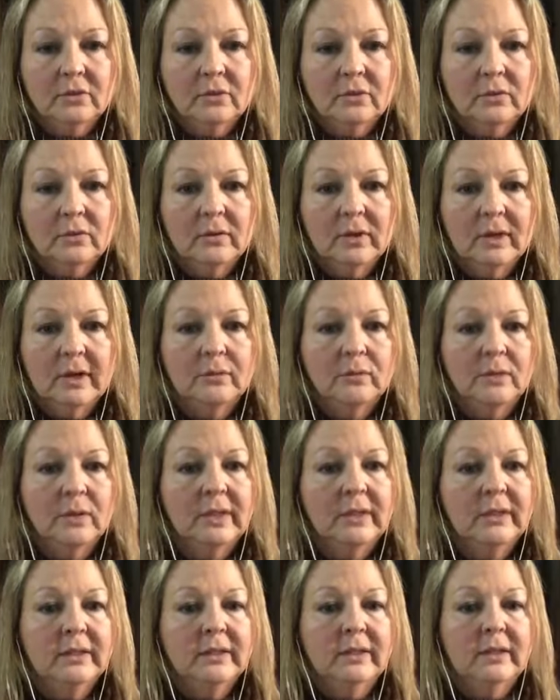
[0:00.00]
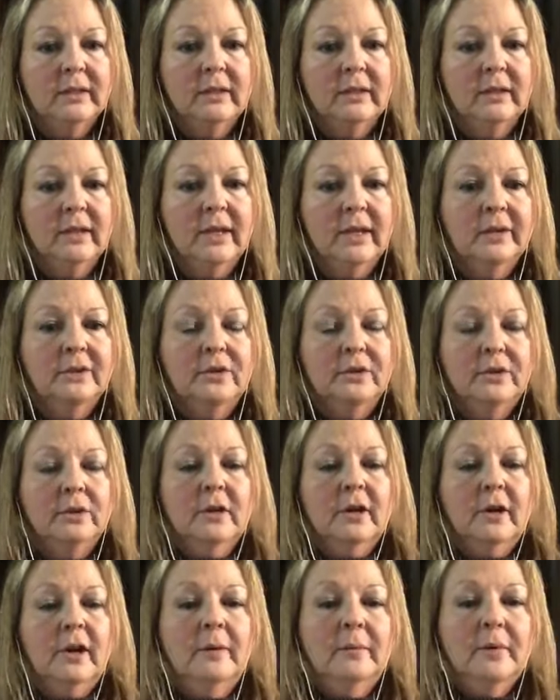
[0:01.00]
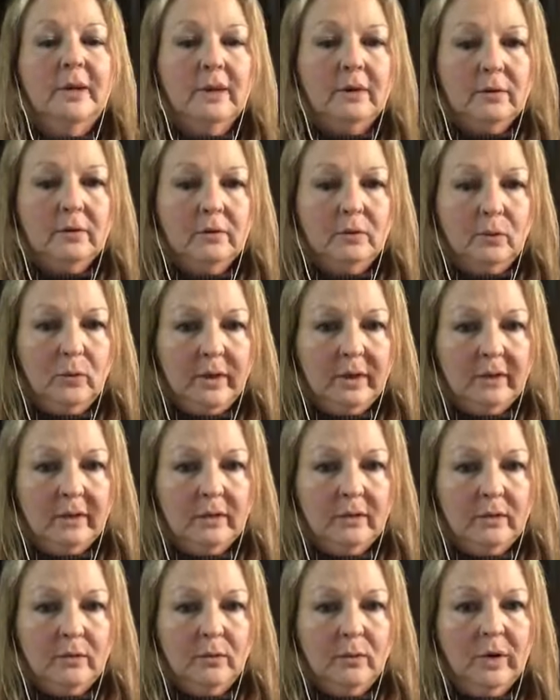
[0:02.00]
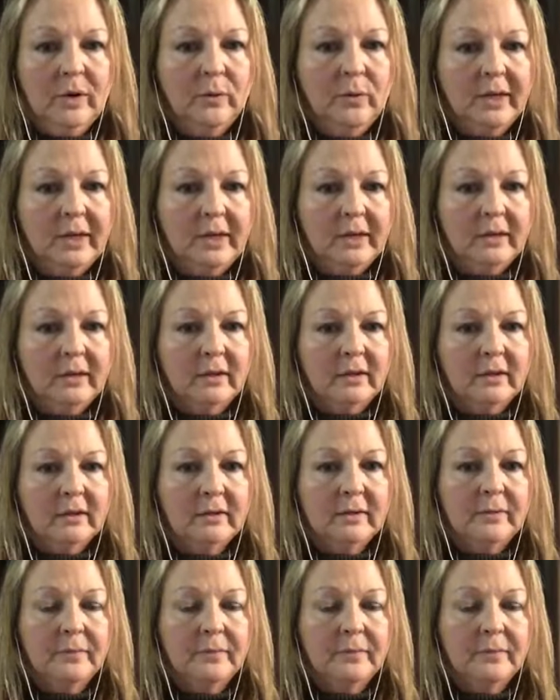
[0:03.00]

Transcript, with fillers: Right? What is it that you're coming with? What weakness?